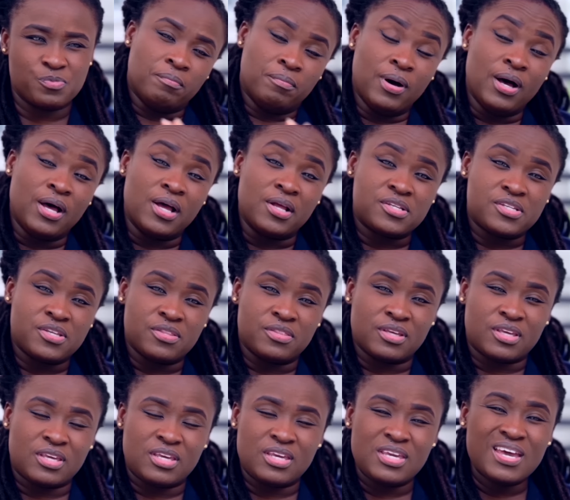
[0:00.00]
but
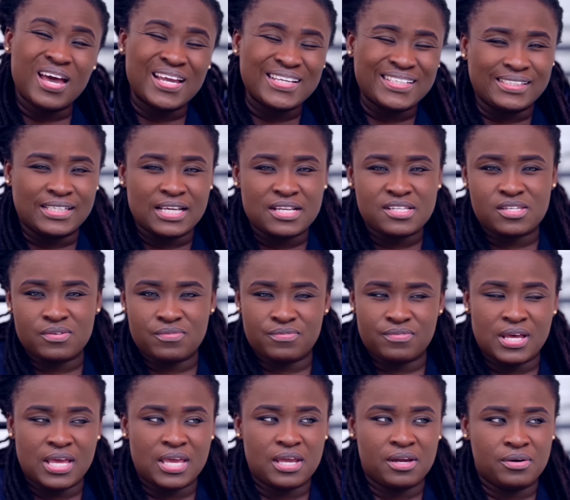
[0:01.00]
the key
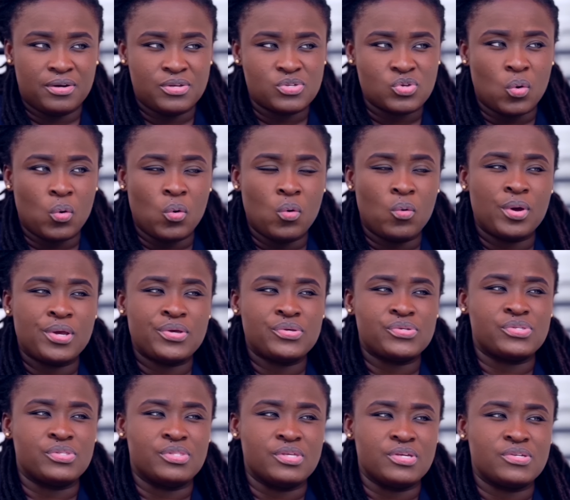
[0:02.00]
identifier is
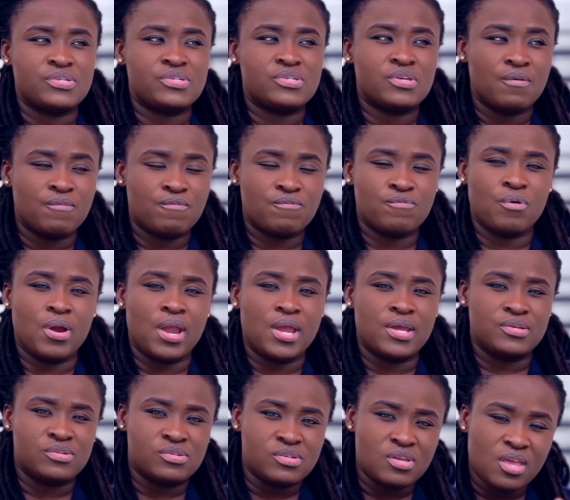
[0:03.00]
always this
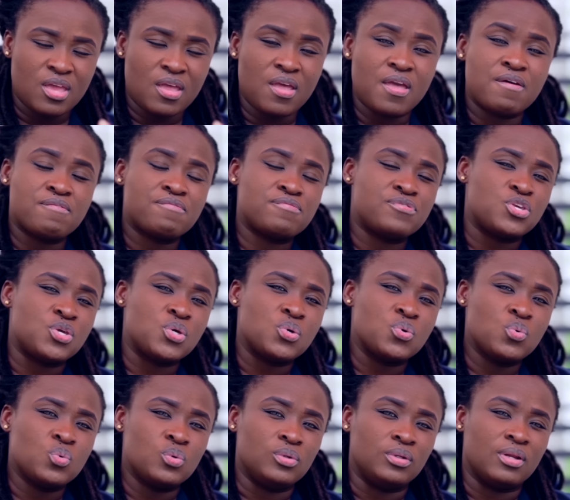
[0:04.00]
phrase, if
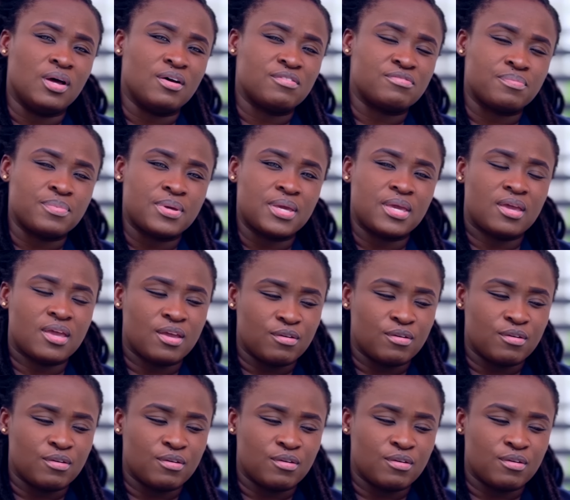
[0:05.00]
you love me.